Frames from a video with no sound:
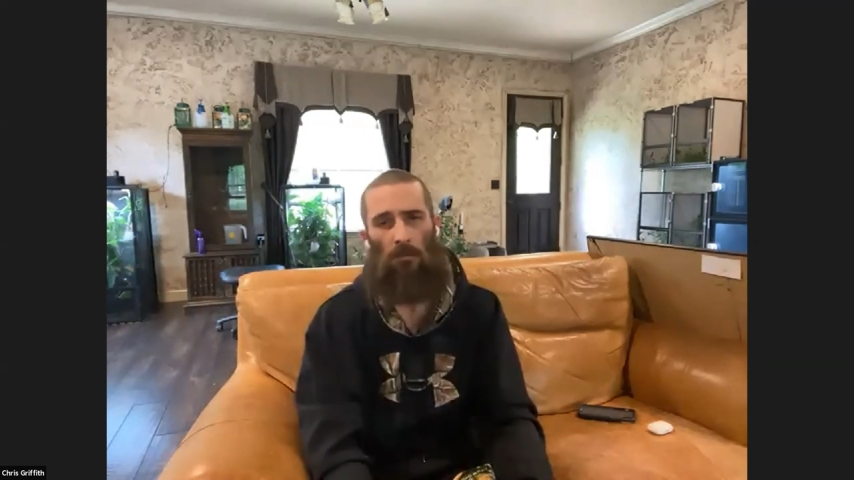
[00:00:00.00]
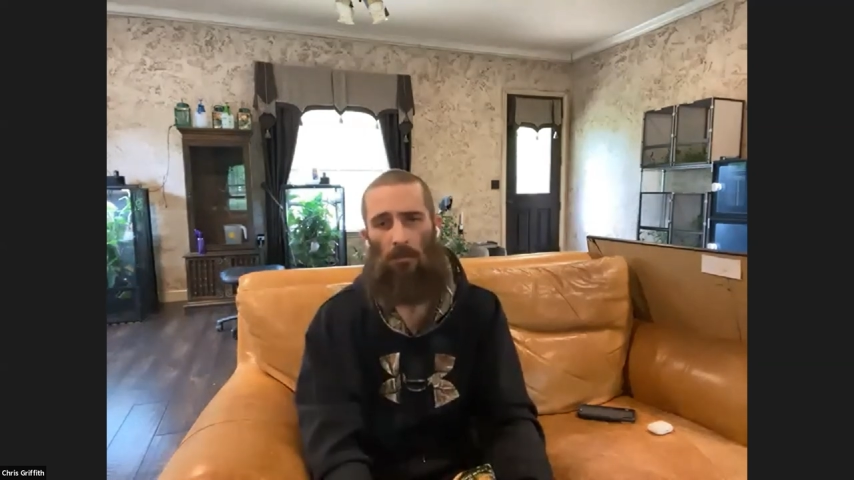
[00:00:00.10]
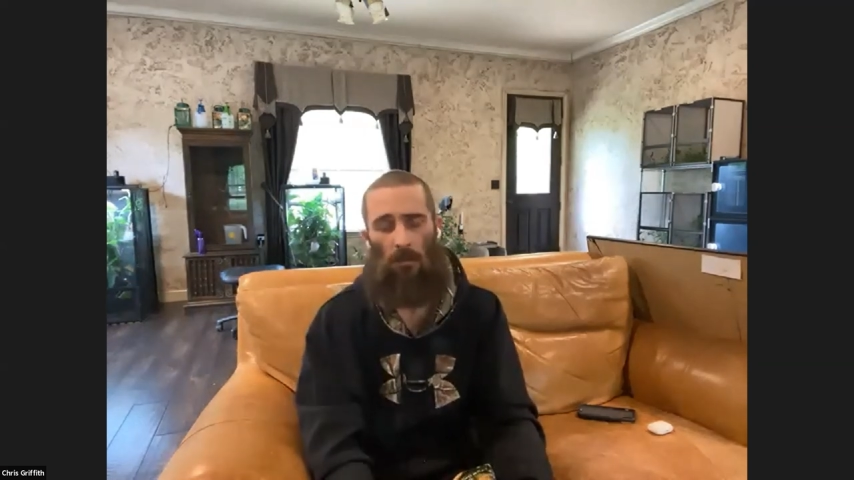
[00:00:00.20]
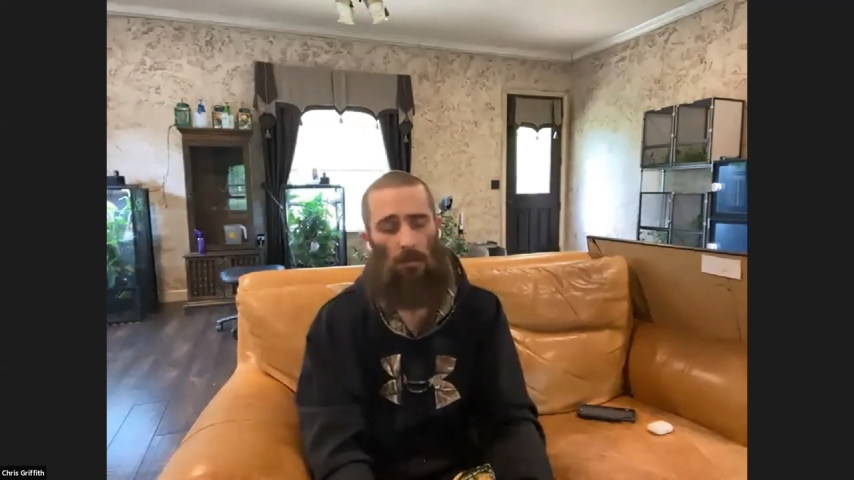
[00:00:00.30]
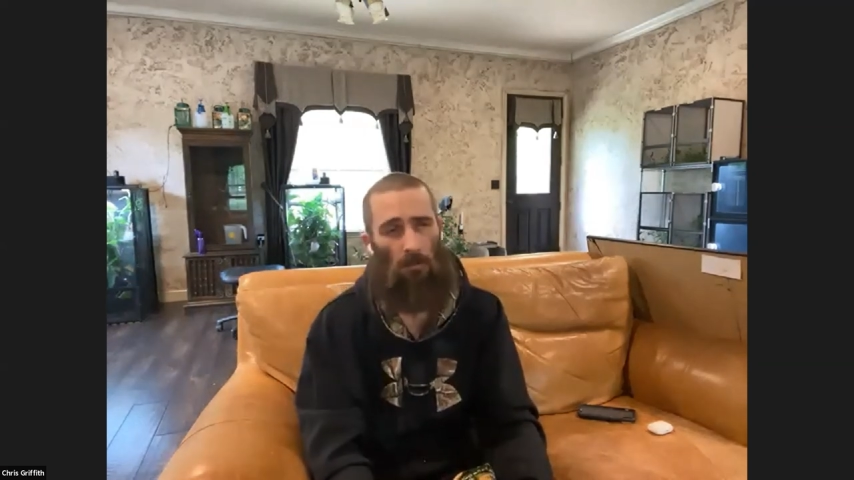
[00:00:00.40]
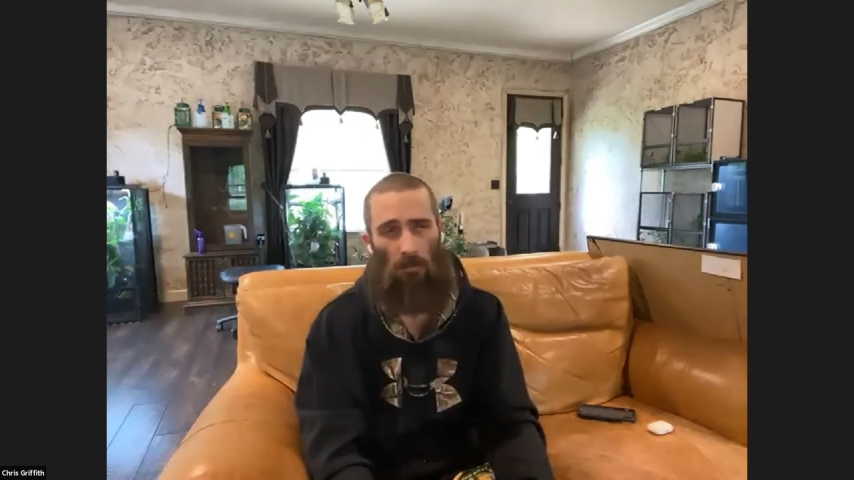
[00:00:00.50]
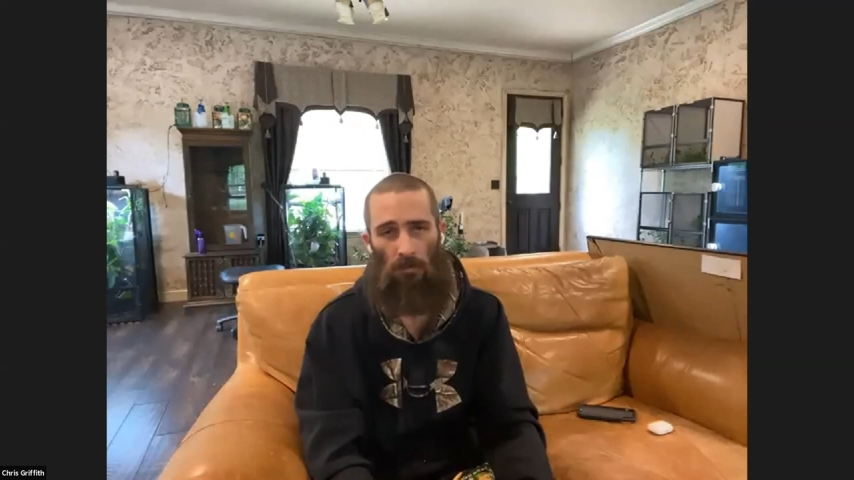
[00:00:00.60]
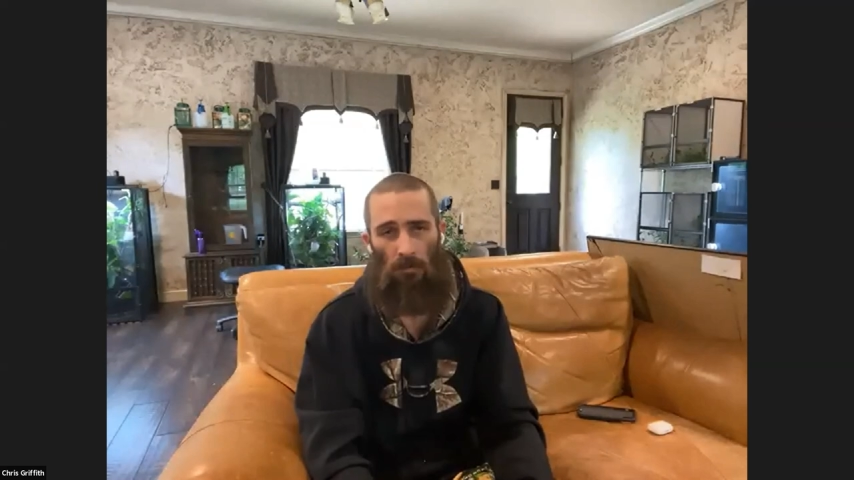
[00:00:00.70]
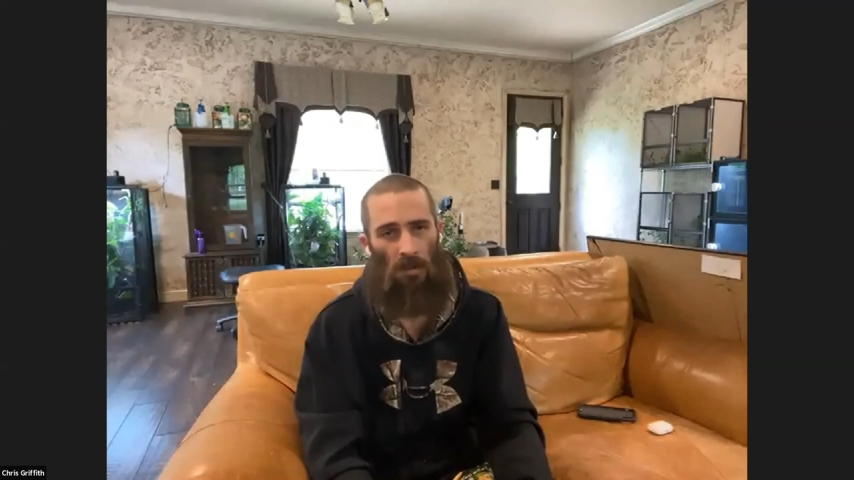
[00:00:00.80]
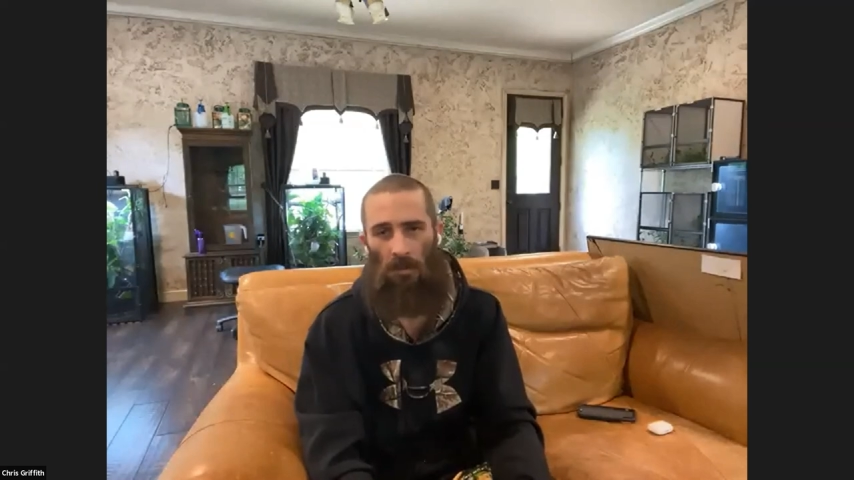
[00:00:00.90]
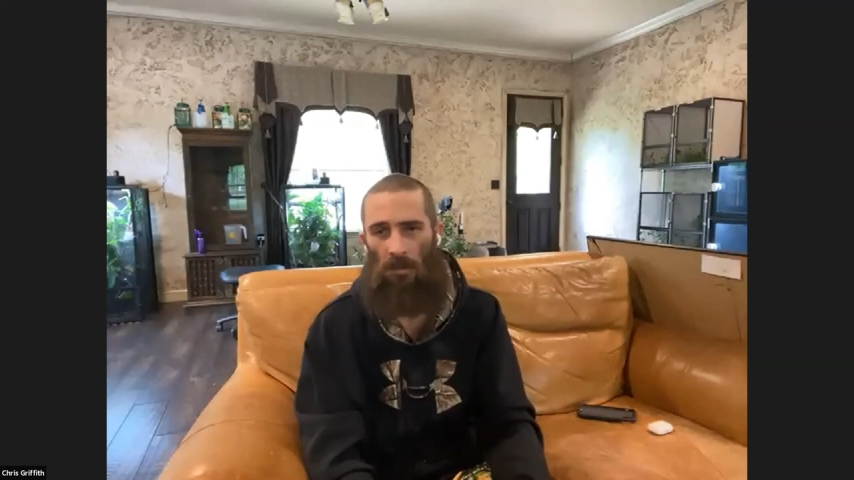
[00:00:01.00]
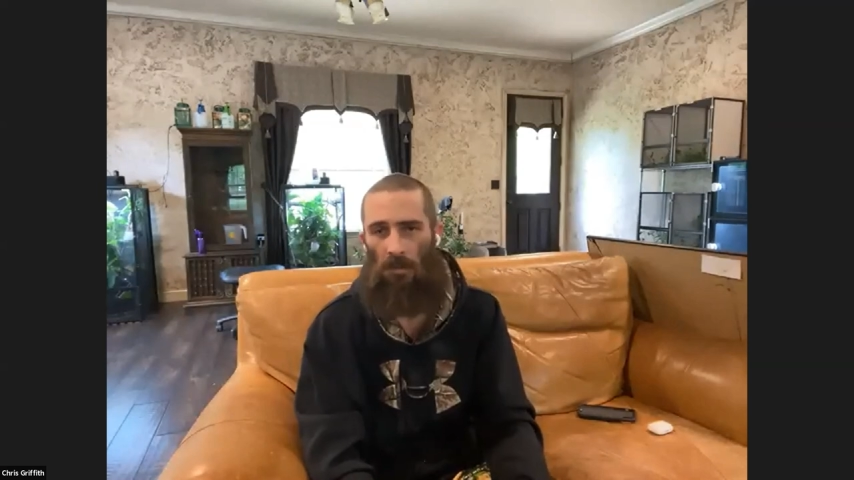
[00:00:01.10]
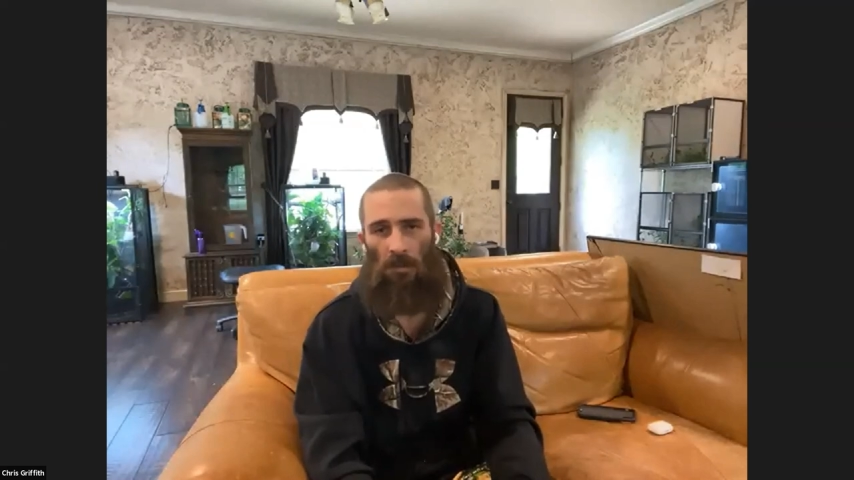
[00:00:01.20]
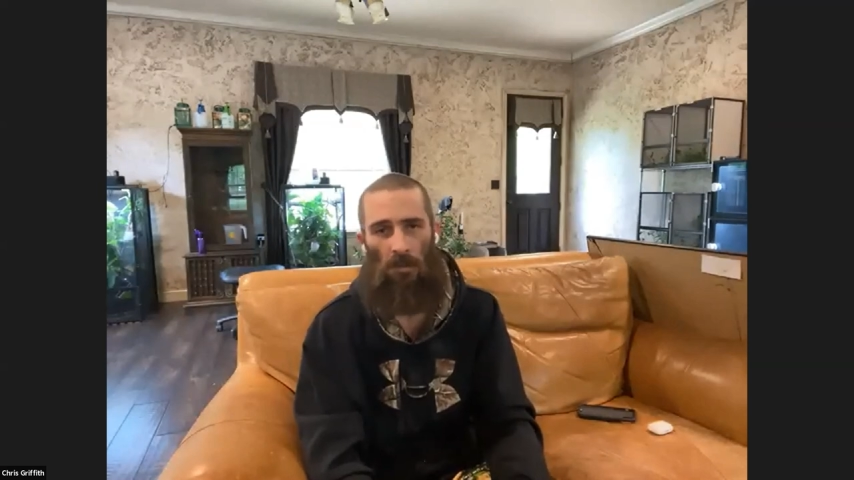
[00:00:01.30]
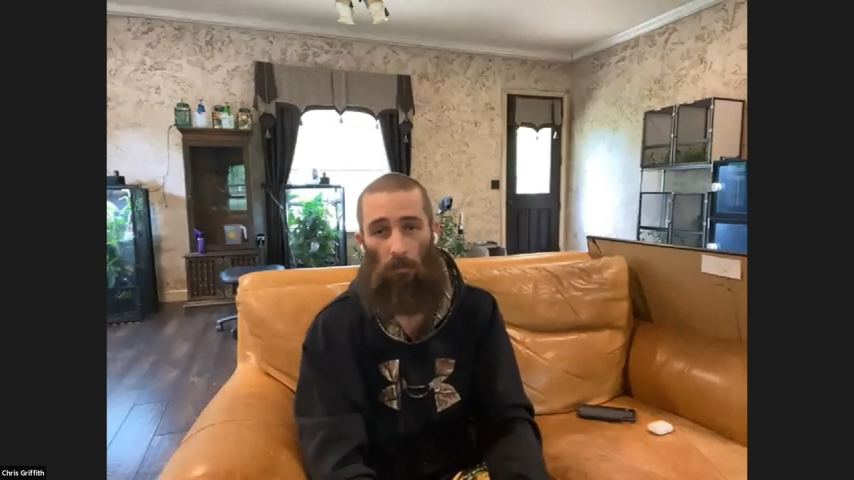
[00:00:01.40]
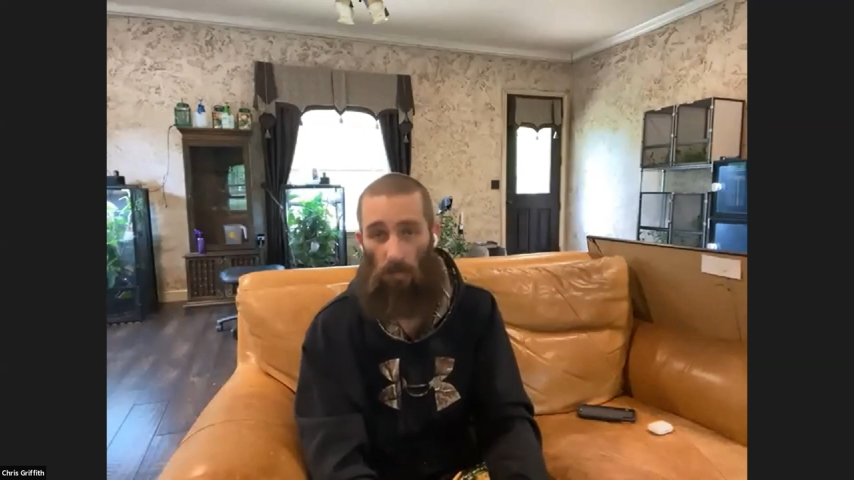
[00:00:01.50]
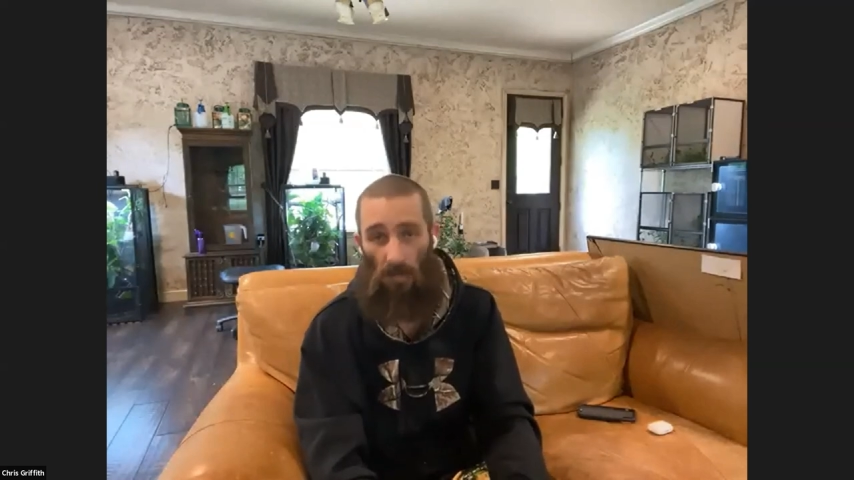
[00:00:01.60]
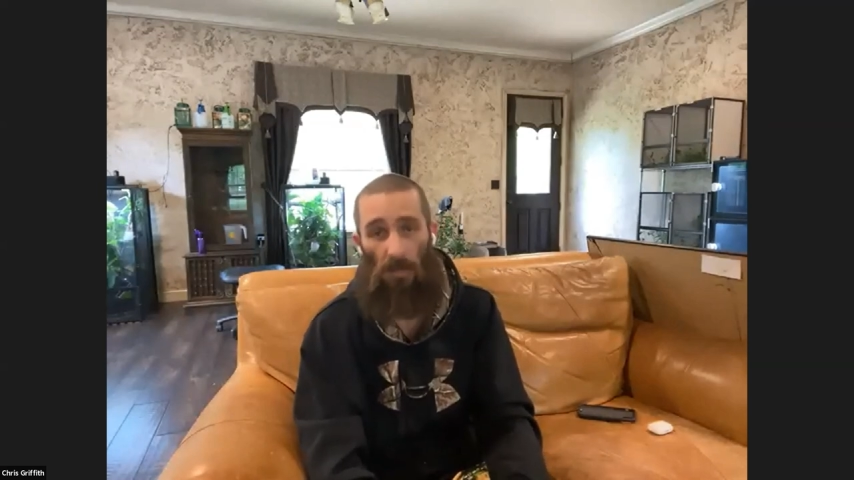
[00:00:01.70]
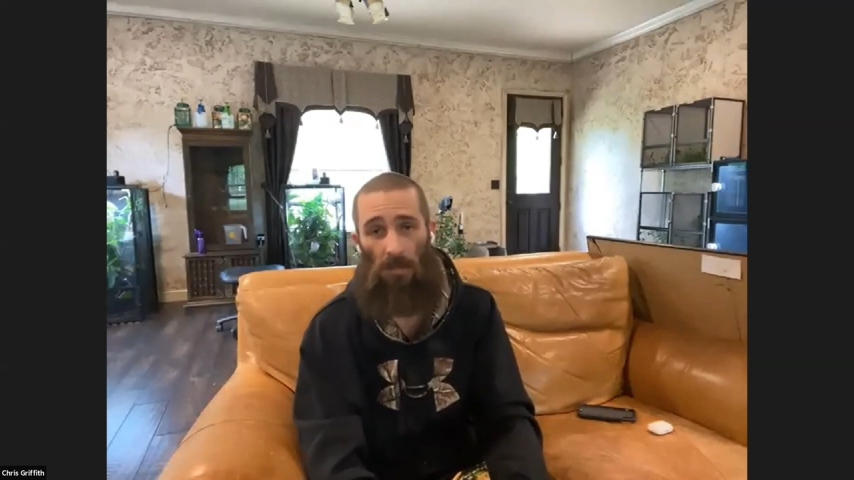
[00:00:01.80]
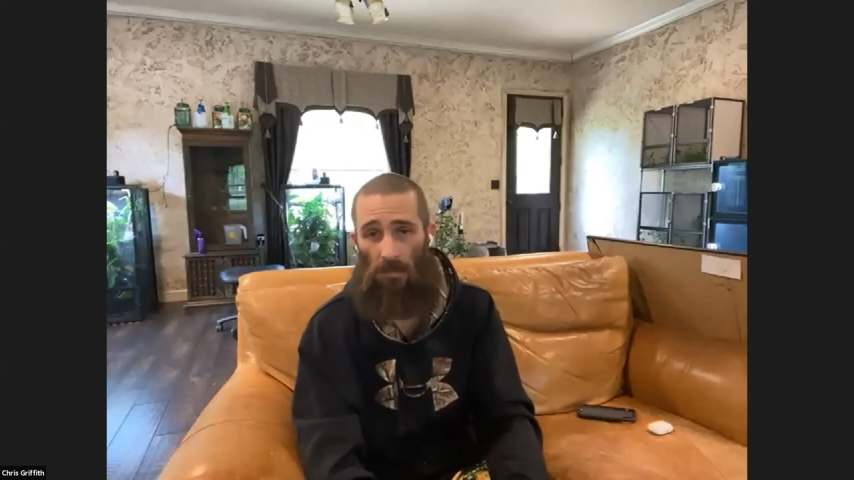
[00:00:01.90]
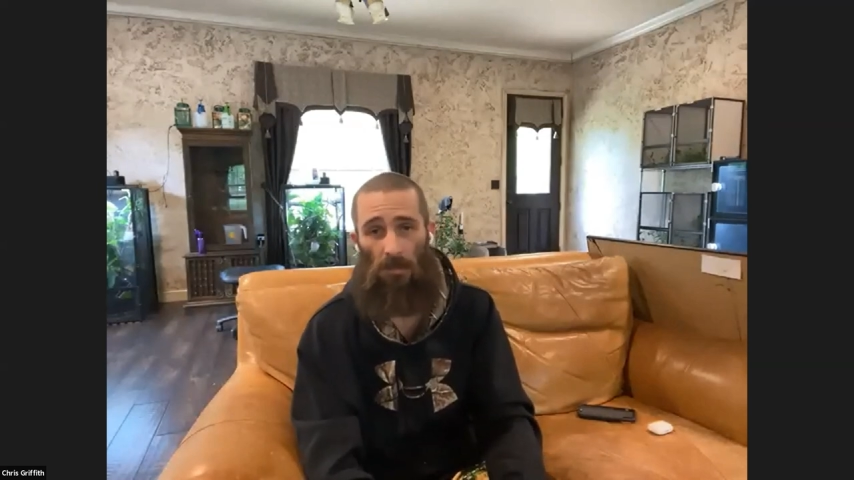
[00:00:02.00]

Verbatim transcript: for the love of God. Please.